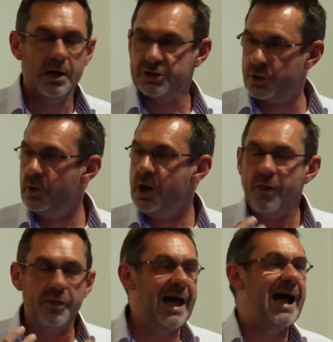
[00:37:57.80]
So
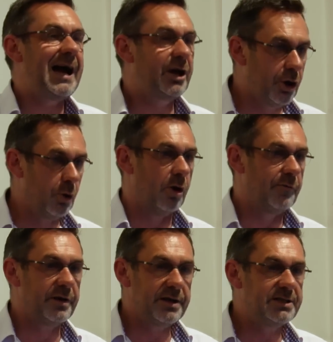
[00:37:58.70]
their cure
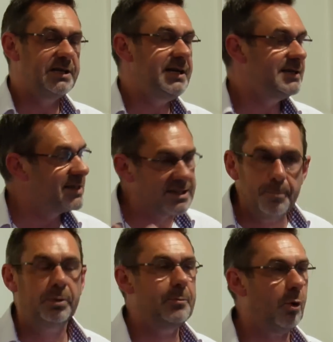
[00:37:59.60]
for the disease is
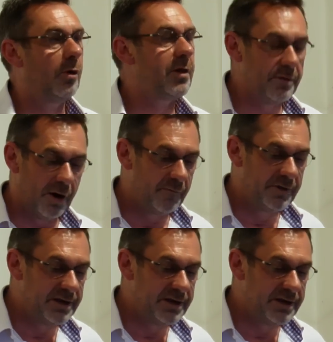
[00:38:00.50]
simply more of the